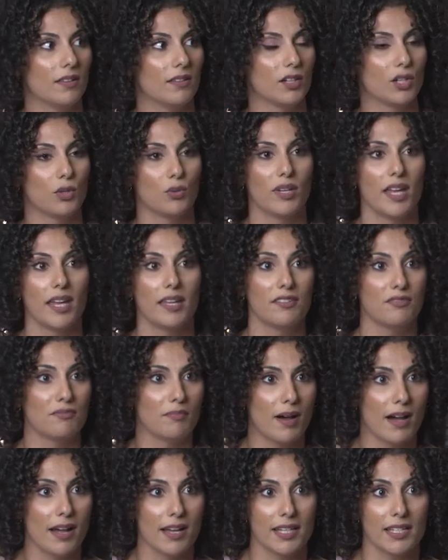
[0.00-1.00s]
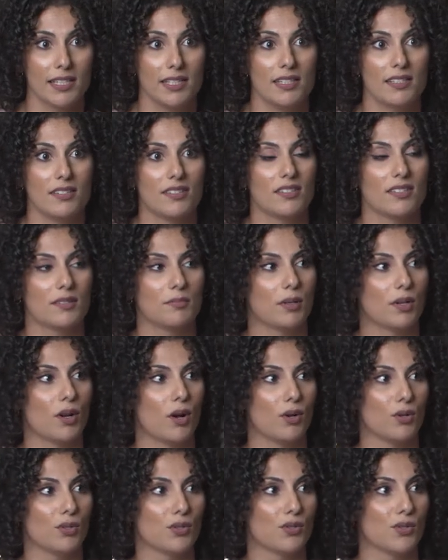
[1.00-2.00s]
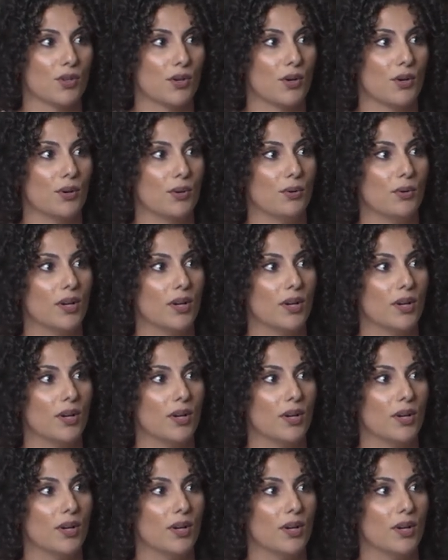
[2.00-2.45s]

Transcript: The creative minds, but also